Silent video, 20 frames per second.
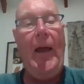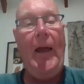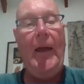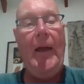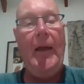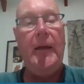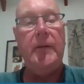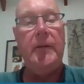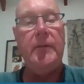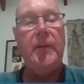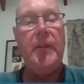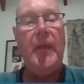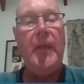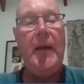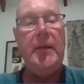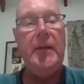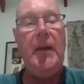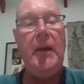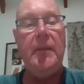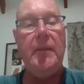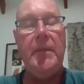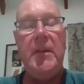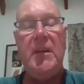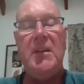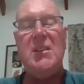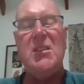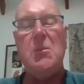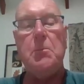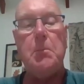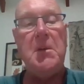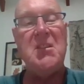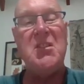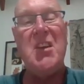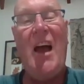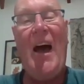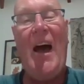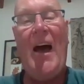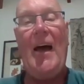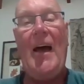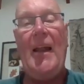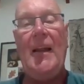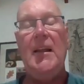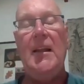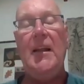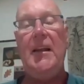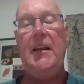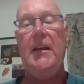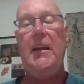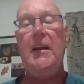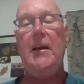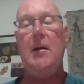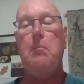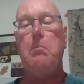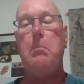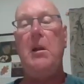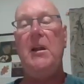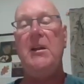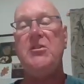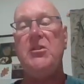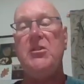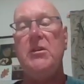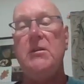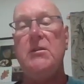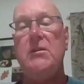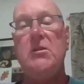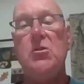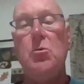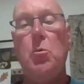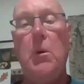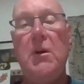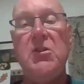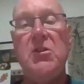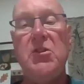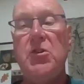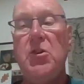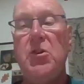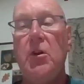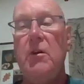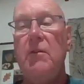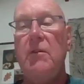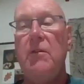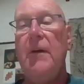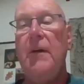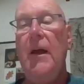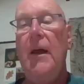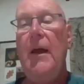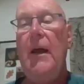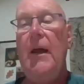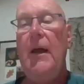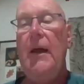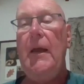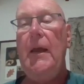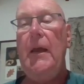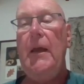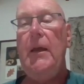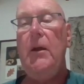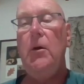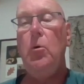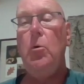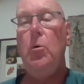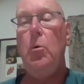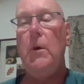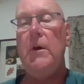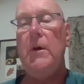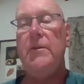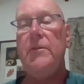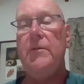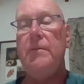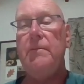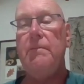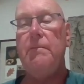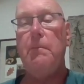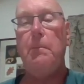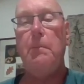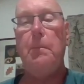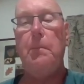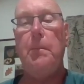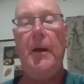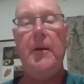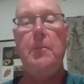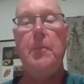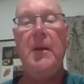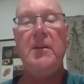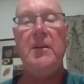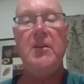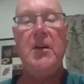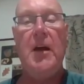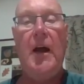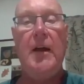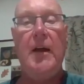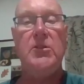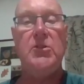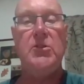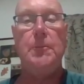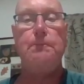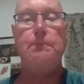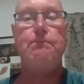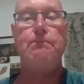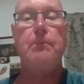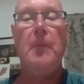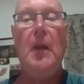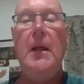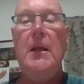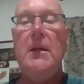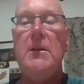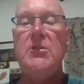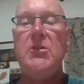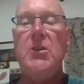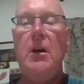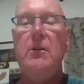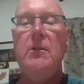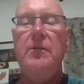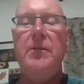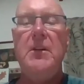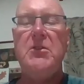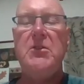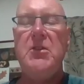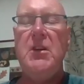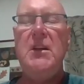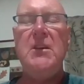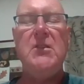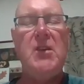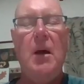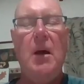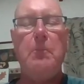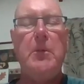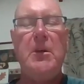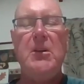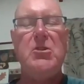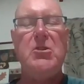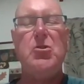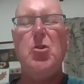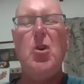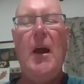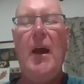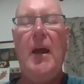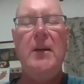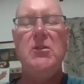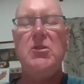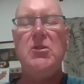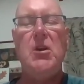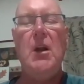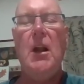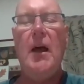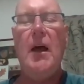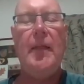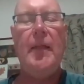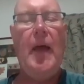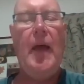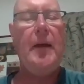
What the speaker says: And they get these bizarre linear blisters, which sort of heal with pigmentation. So if you see something strange like